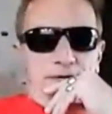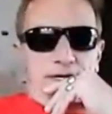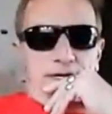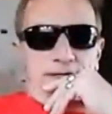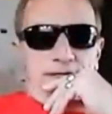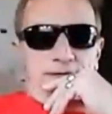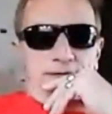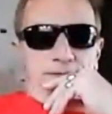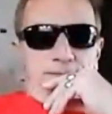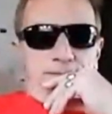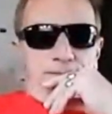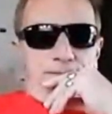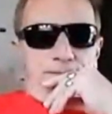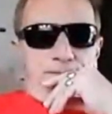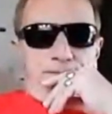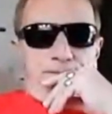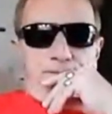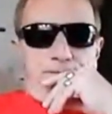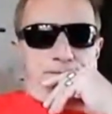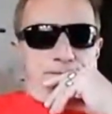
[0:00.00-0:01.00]
But
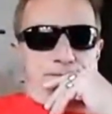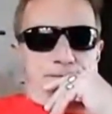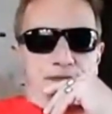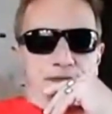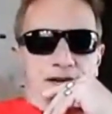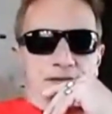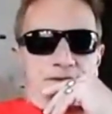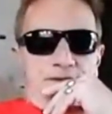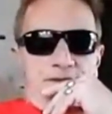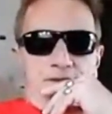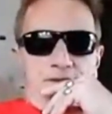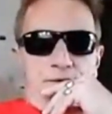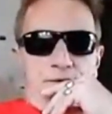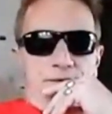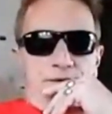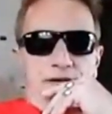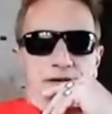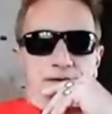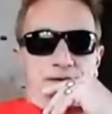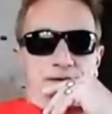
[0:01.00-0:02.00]
I
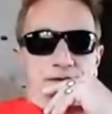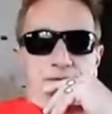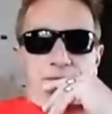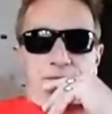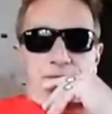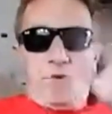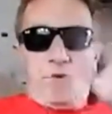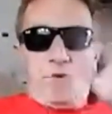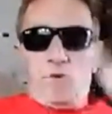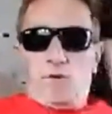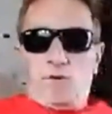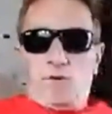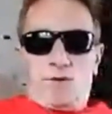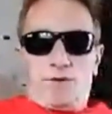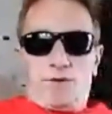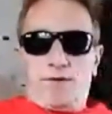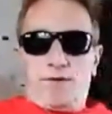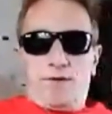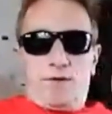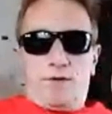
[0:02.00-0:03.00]
think we've
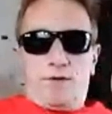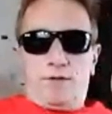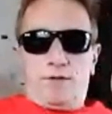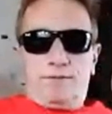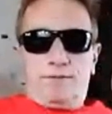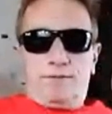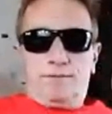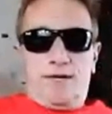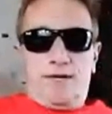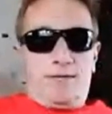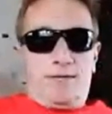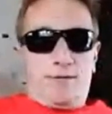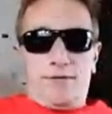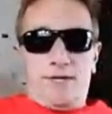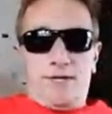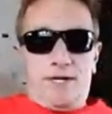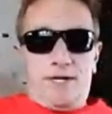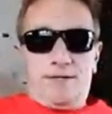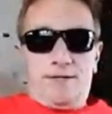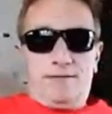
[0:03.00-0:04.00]
all heard it all,
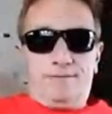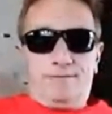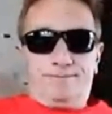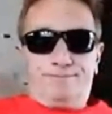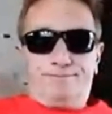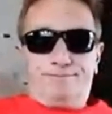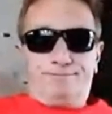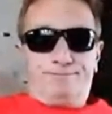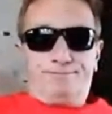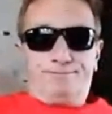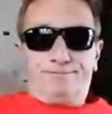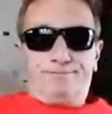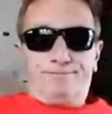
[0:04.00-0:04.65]
have we not?